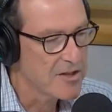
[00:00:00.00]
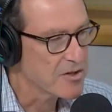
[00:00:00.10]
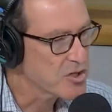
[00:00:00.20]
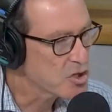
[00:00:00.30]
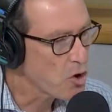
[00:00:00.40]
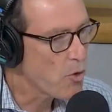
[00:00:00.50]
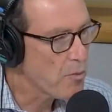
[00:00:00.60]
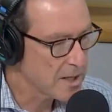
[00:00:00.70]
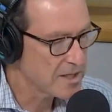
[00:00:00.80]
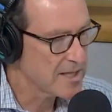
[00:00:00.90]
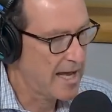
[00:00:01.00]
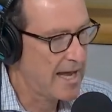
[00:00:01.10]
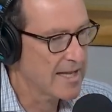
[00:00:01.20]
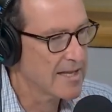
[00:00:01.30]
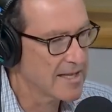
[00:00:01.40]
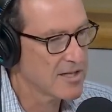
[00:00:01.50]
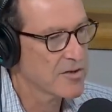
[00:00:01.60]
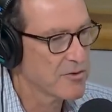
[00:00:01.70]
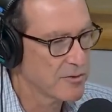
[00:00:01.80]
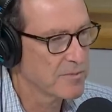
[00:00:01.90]
There's so much that this
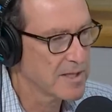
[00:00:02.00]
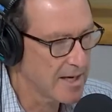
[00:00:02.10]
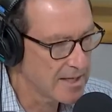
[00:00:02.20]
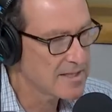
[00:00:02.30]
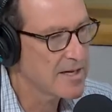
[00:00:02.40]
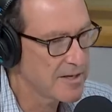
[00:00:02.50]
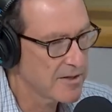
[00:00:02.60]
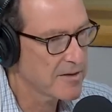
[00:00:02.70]
group does here,